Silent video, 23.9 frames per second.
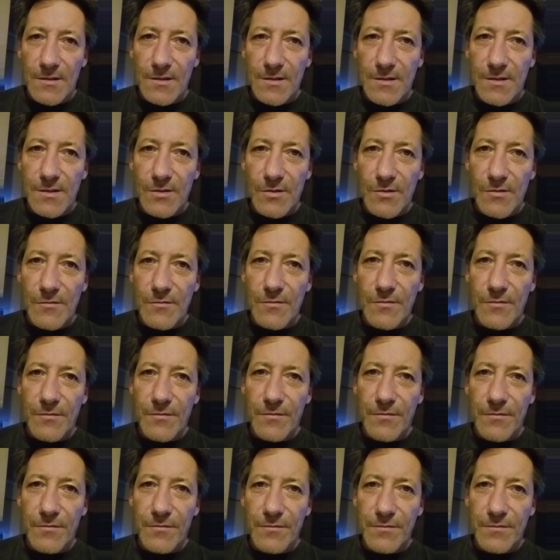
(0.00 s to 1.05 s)
Sort of
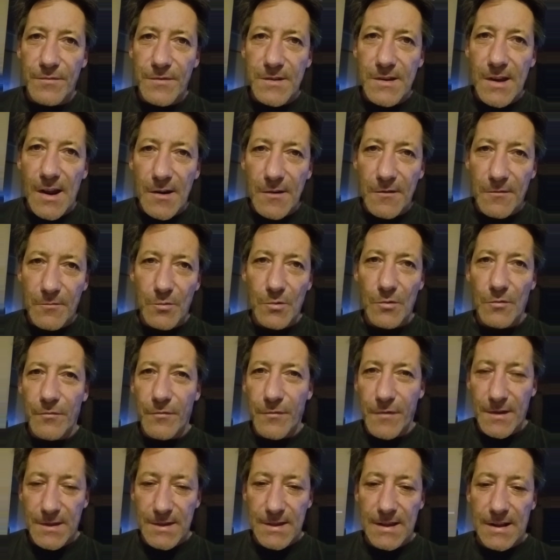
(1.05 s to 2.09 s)
started well
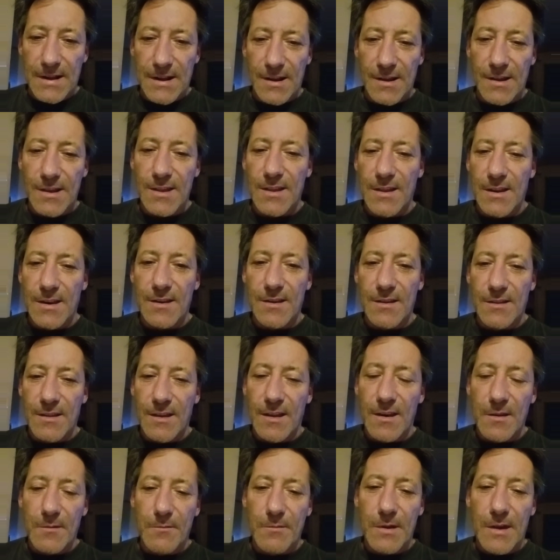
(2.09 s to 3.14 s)
physically, and
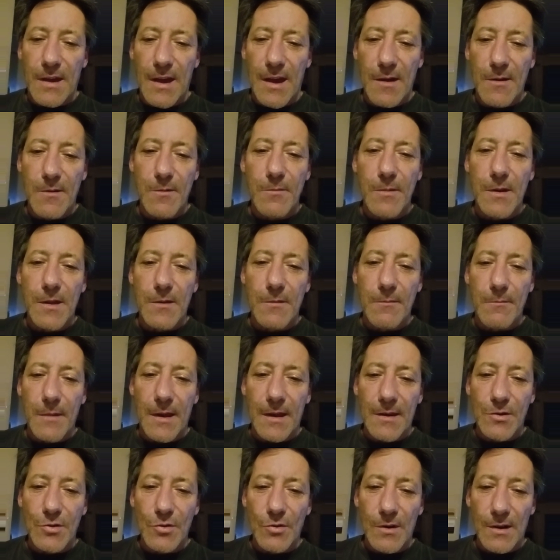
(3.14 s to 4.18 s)
then it became a bit
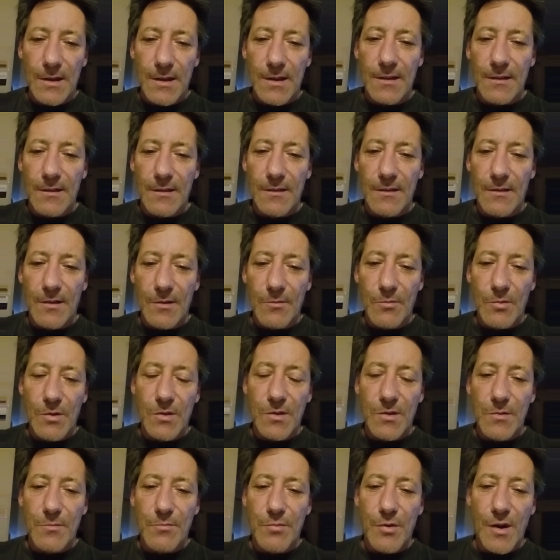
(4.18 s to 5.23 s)
mentally, like
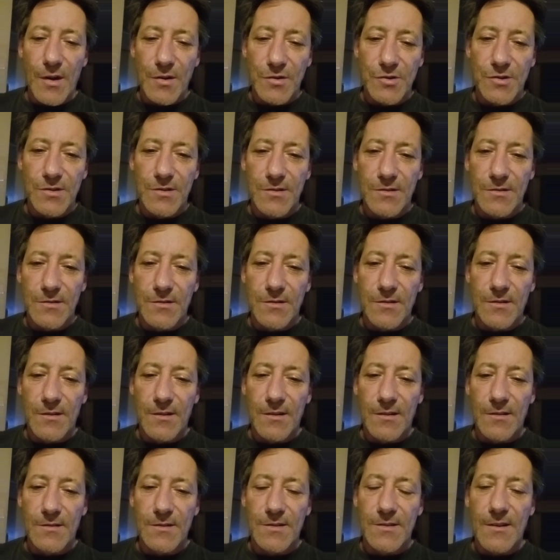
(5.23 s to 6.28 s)
with depression
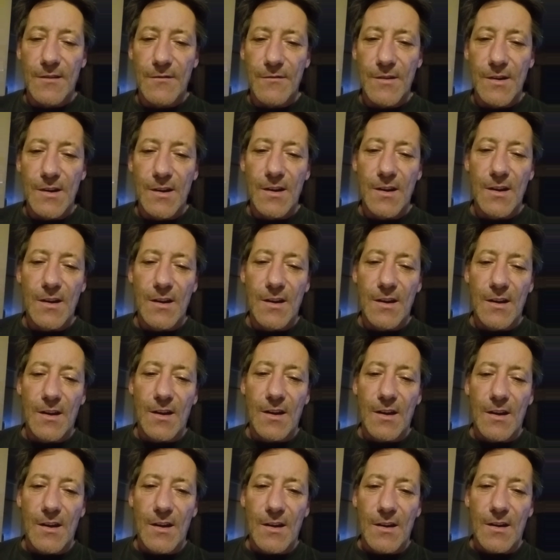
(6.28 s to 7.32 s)
and stuff.
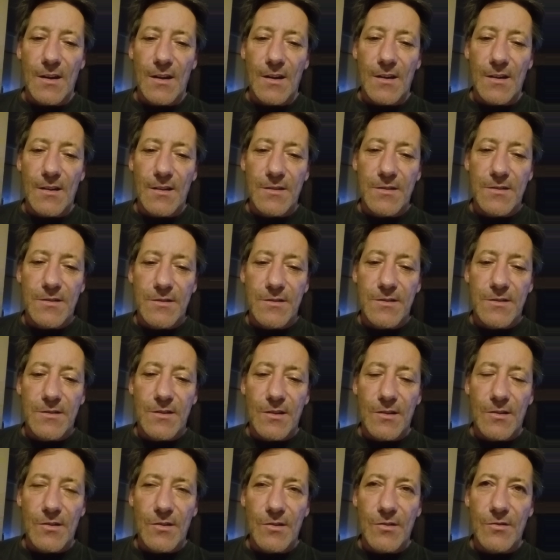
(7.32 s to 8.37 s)

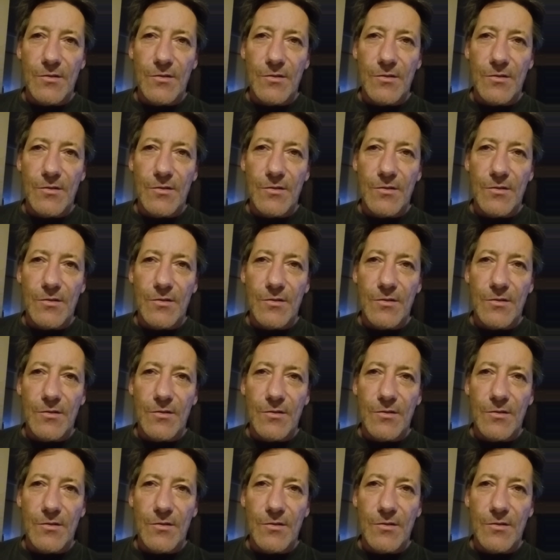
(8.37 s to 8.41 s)
So